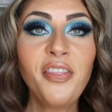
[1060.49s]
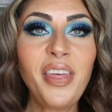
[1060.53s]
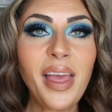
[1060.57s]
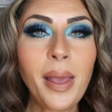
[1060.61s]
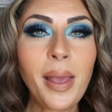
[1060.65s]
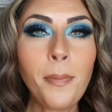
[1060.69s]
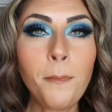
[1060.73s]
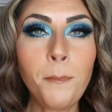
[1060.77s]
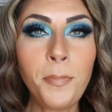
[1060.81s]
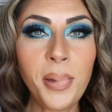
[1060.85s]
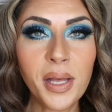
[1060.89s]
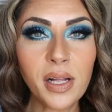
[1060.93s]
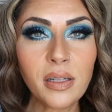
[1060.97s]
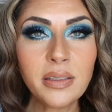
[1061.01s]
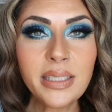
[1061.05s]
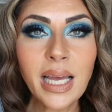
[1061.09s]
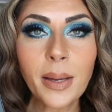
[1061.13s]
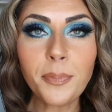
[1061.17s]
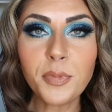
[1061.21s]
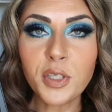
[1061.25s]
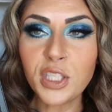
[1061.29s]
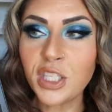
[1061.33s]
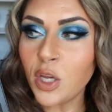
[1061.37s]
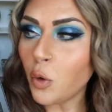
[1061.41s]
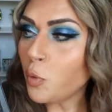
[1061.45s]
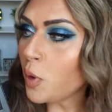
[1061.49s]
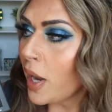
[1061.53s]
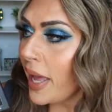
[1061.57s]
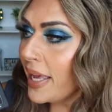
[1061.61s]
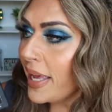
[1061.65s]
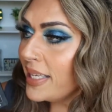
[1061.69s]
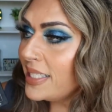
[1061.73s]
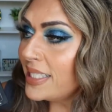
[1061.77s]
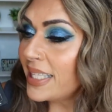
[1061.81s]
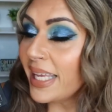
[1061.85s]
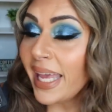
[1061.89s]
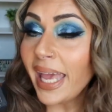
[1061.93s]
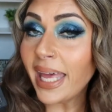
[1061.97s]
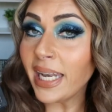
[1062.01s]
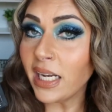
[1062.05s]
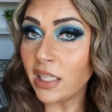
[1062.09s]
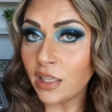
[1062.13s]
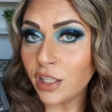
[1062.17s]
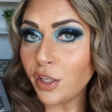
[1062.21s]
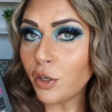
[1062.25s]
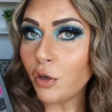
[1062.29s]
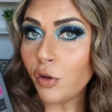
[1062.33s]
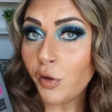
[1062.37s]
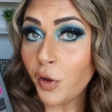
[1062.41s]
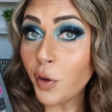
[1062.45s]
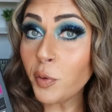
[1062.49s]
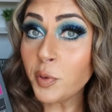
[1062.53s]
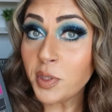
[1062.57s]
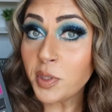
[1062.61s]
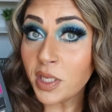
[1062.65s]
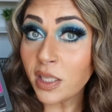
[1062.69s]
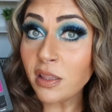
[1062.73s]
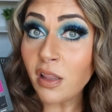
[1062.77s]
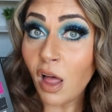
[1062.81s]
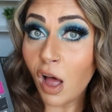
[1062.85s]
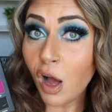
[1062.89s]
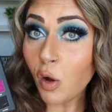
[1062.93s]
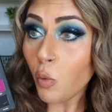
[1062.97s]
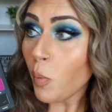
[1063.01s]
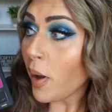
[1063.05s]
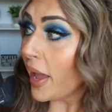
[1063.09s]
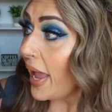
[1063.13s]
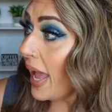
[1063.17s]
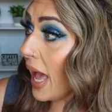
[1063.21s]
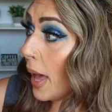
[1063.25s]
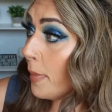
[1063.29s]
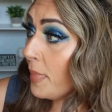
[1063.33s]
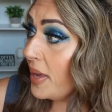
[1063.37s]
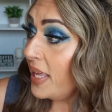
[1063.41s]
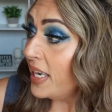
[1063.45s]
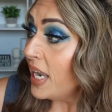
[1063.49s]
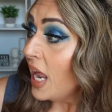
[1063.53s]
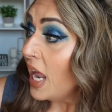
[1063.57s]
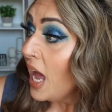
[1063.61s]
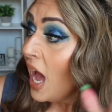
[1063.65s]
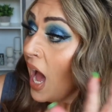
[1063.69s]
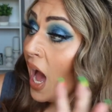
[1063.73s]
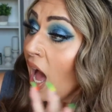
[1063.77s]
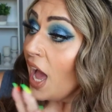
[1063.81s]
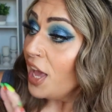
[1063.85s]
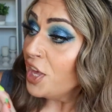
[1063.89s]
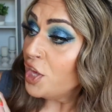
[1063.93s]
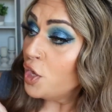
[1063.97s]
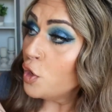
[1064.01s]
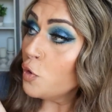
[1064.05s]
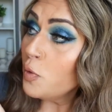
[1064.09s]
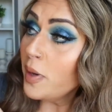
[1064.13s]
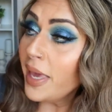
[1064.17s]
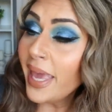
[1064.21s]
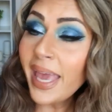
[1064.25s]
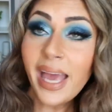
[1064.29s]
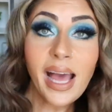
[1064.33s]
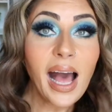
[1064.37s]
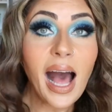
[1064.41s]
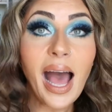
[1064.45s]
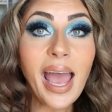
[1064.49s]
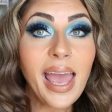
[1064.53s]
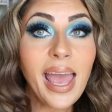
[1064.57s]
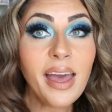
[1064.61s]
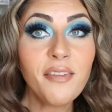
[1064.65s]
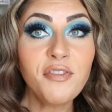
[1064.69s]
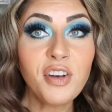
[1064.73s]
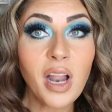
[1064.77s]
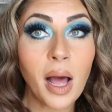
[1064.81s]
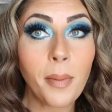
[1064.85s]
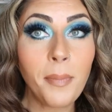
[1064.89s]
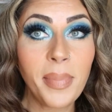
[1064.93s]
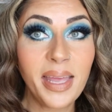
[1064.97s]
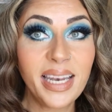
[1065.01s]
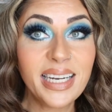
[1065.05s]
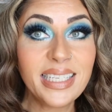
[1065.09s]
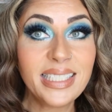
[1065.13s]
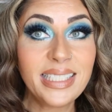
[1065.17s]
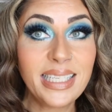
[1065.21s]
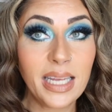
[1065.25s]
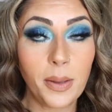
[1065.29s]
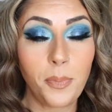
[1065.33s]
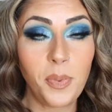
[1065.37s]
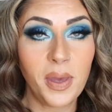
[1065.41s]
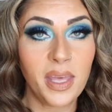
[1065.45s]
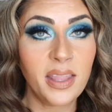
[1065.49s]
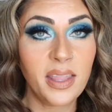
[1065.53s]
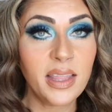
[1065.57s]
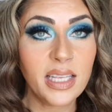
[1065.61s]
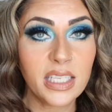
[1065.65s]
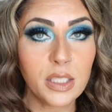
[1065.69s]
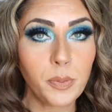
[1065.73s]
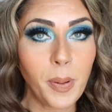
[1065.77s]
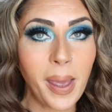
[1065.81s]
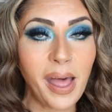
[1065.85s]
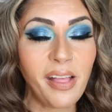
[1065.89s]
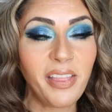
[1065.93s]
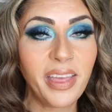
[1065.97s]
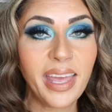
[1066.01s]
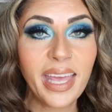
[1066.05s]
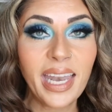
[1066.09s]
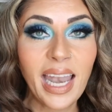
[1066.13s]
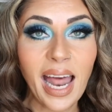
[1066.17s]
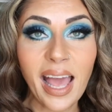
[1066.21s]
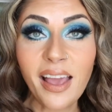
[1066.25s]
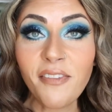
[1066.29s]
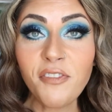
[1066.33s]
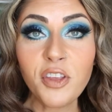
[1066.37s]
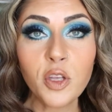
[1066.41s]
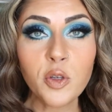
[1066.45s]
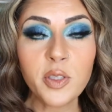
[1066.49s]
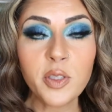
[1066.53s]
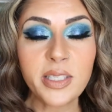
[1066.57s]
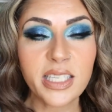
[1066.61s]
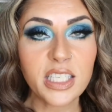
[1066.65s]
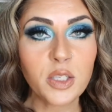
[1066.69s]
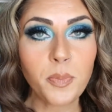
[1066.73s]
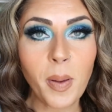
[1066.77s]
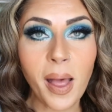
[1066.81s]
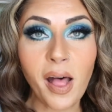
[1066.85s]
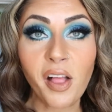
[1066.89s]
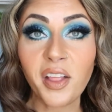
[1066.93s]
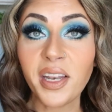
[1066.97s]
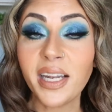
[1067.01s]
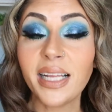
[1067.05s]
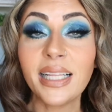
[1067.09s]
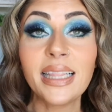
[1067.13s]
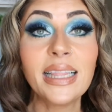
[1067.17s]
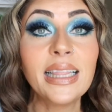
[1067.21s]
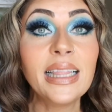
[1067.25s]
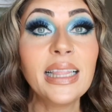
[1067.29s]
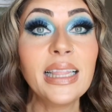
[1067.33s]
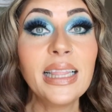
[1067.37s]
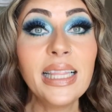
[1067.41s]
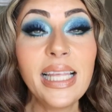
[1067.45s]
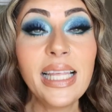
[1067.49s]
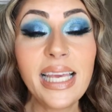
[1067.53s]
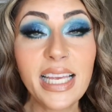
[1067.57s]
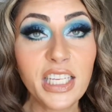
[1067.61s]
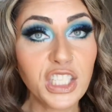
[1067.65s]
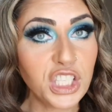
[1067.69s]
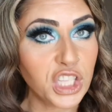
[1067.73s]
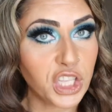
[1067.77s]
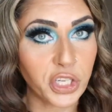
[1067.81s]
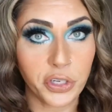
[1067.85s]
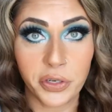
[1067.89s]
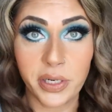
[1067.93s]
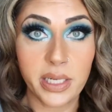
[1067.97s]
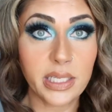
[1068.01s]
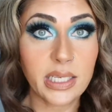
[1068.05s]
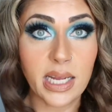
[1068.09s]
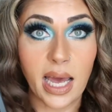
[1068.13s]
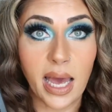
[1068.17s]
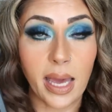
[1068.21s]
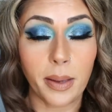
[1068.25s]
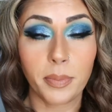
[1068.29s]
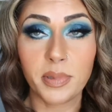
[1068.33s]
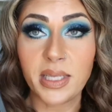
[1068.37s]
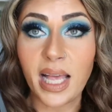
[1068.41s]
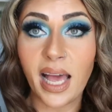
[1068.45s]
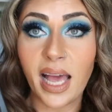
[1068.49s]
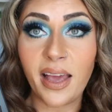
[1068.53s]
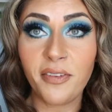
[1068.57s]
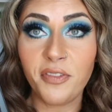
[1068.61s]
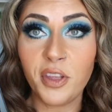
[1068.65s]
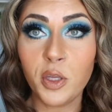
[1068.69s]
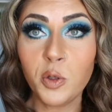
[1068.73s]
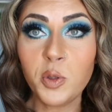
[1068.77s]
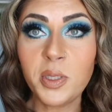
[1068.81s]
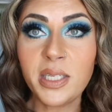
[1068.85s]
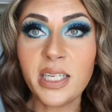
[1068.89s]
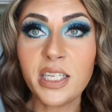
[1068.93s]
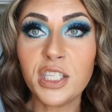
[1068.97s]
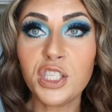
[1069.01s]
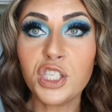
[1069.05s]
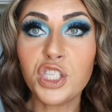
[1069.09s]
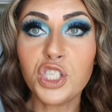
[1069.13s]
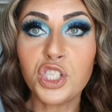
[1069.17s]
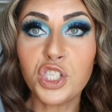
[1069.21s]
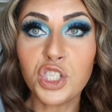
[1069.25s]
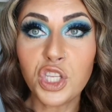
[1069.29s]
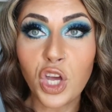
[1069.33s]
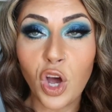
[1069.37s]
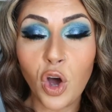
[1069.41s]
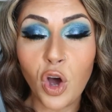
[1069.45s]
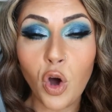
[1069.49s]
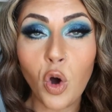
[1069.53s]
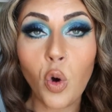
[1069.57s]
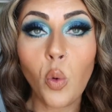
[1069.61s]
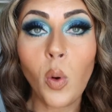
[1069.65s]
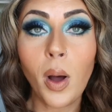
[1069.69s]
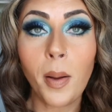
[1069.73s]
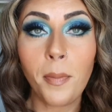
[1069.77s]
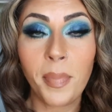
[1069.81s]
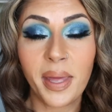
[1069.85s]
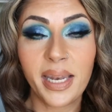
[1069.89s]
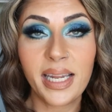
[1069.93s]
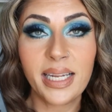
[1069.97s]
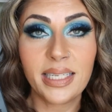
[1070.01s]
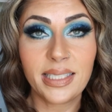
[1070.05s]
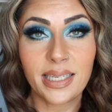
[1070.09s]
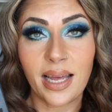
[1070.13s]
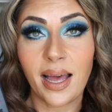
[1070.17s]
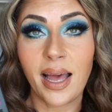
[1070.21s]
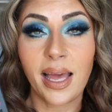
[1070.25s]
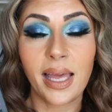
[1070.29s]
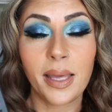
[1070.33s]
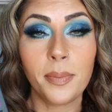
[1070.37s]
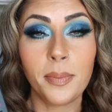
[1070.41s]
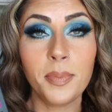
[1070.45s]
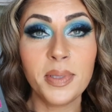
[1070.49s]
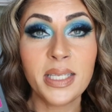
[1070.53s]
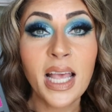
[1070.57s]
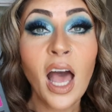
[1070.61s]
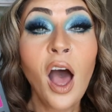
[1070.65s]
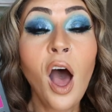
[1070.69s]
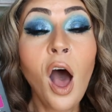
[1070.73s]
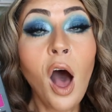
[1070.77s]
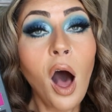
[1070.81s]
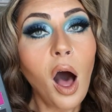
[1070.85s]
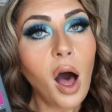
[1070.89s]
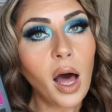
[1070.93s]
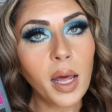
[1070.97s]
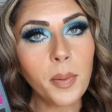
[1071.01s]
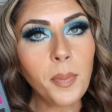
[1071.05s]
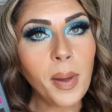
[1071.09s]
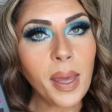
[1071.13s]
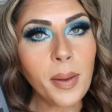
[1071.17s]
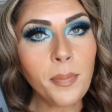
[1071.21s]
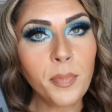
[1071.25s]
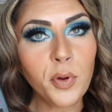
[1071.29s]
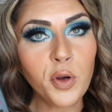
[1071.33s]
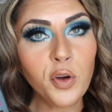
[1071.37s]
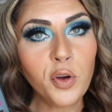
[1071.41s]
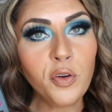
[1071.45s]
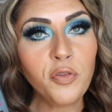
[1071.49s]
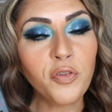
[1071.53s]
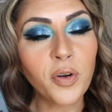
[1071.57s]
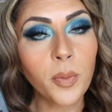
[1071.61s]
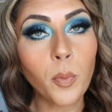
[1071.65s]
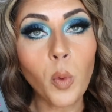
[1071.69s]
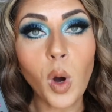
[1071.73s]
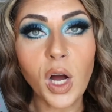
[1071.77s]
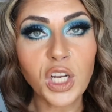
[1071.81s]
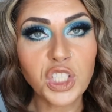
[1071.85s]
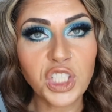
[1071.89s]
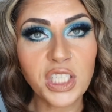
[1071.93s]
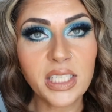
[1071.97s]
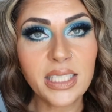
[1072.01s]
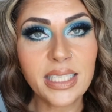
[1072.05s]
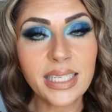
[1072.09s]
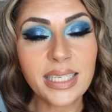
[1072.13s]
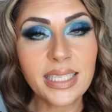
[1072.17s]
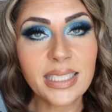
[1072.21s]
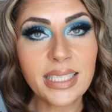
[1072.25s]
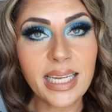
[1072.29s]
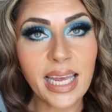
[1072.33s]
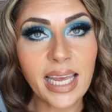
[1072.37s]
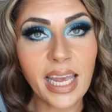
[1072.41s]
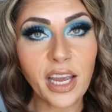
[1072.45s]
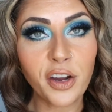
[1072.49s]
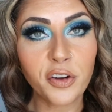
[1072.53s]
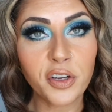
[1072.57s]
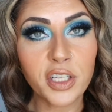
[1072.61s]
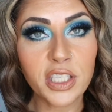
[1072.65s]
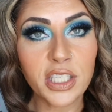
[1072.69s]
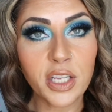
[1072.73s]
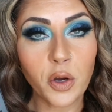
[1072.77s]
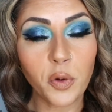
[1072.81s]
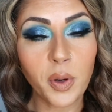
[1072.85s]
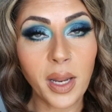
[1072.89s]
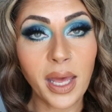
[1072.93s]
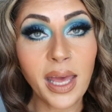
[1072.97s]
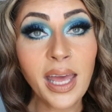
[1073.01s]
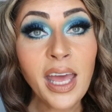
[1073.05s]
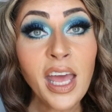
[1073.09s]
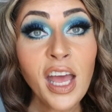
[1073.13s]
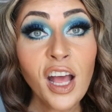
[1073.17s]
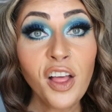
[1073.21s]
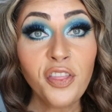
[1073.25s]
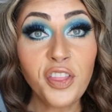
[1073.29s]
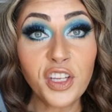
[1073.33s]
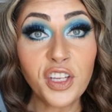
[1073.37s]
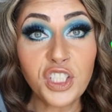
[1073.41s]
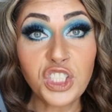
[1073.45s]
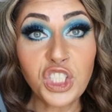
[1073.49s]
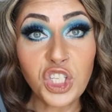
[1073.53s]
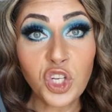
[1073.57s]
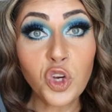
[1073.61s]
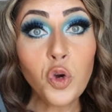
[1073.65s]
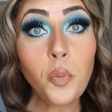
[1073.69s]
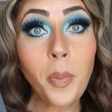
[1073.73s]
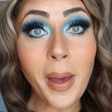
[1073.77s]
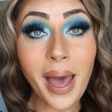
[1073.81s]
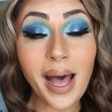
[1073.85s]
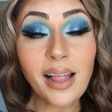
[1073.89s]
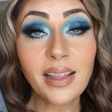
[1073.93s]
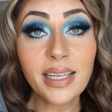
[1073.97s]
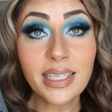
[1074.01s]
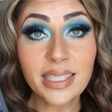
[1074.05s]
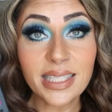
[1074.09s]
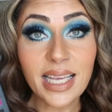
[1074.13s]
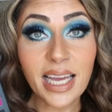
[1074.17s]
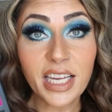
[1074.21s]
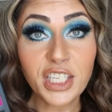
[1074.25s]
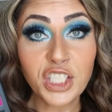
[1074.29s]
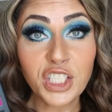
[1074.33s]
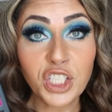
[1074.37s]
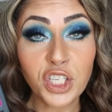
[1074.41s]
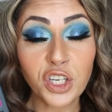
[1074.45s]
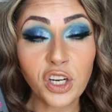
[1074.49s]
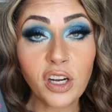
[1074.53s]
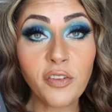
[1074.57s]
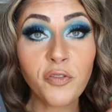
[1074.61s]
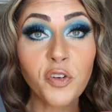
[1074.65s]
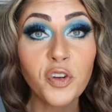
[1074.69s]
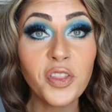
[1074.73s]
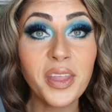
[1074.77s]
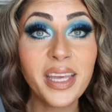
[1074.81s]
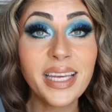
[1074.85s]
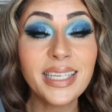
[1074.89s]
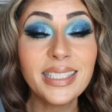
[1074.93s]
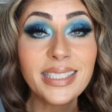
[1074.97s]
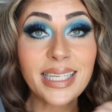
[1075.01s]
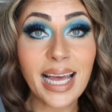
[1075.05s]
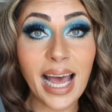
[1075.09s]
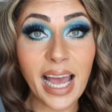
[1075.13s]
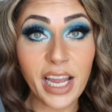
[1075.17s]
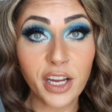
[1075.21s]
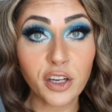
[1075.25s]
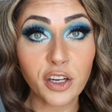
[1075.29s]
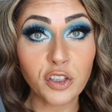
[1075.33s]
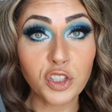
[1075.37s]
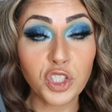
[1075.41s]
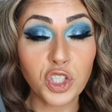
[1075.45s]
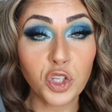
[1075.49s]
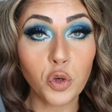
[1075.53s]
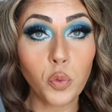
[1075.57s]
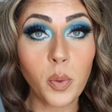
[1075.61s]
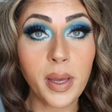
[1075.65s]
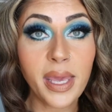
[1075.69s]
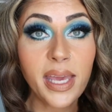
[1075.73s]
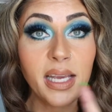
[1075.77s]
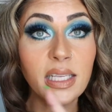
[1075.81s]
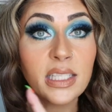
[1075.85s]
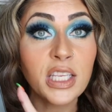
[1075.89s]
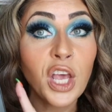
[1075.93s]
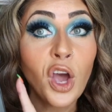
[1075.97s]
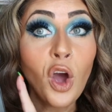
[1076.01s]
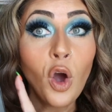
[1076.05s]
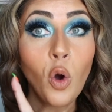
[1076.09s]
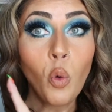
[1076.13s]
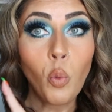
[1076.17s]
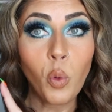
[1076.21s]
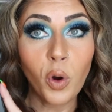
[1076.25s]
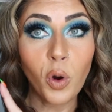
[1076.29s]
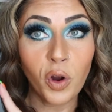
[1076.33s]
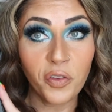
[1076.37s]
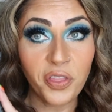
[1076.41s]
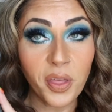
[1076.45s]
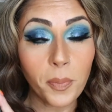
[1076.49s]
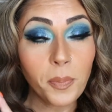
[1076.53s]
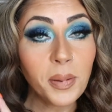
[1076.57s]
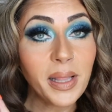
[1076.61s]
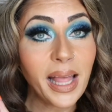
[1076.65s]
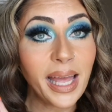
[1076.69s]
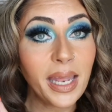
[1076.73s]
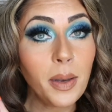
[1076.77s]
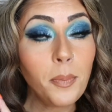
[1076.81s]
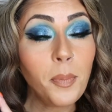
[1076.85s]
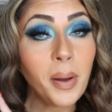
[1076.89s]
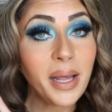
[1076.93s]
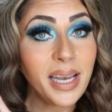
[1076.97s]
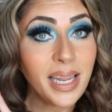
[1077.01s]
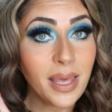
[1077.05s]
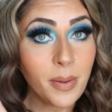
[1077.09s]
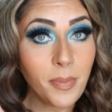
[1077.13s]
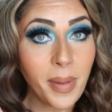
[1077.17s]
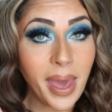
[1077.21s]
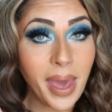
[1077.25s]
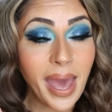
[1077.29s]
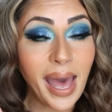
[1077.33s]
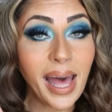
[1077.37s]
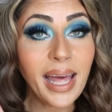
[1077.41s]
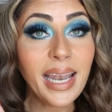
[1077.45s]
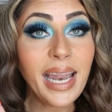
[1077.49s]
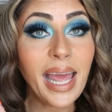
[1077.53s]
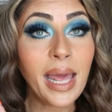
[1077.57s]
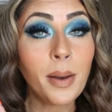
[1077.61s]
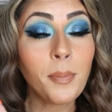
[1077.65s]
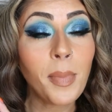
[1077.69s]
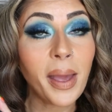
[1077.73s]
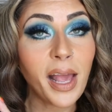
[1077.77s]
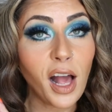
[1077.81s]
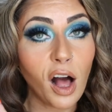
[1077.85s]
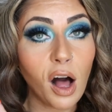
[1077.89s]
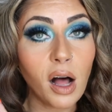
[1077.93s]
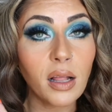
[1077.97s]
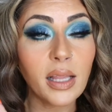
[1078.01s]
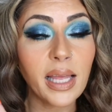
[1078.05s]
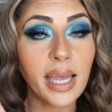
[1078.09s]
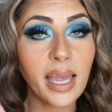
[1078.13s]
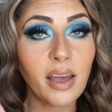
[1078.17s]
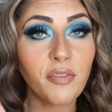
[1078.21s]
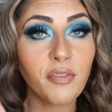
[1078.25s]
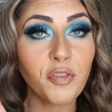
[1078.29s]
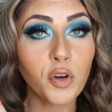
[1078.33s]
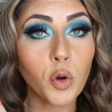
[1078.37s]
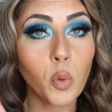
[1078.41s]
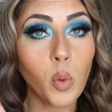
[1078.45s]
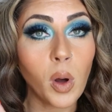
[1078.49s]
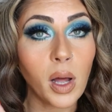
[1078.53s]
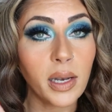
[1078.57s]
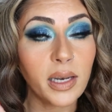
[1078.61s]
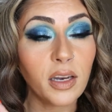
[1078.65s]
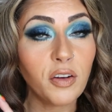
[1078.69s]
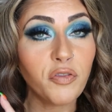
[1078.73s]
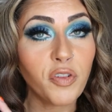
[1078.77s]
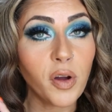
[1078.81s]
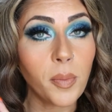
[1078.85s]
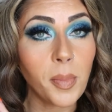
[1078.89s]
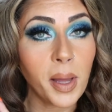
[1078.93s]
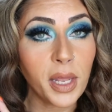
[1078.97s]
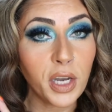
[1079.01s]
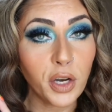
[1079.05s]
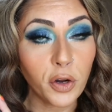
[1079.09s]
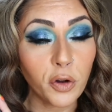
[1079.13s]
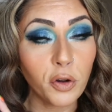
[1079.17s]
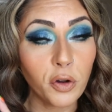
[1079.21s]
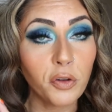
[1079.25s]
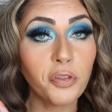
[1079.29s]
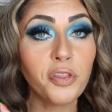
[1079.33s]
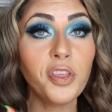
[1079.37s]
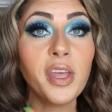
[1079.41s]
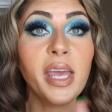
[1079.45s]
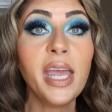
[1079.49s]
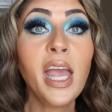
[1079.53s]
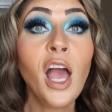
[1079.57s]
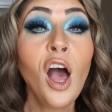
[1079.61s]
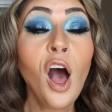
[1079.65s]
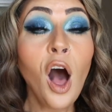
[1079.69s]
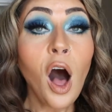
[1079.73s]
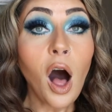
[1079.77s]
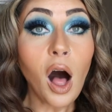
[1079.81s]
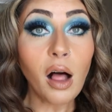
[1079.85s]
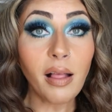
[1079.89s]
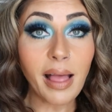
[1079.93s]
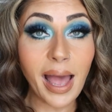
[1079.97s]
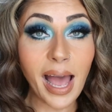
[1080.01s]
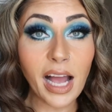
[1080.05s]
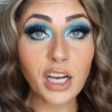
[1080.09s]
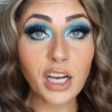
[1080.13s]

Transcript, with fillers: They build up so nicely, and a little goes a long way. I mean, you can't, I have not made a dip in this palette, and I've used this palette at least thirty times. I've used it so many times. On my move from Washington to Arizona, the two palettes I took for the entire two weeks were the Blend Bunny matte and my All I Ever Wanted from Unearthly. I'll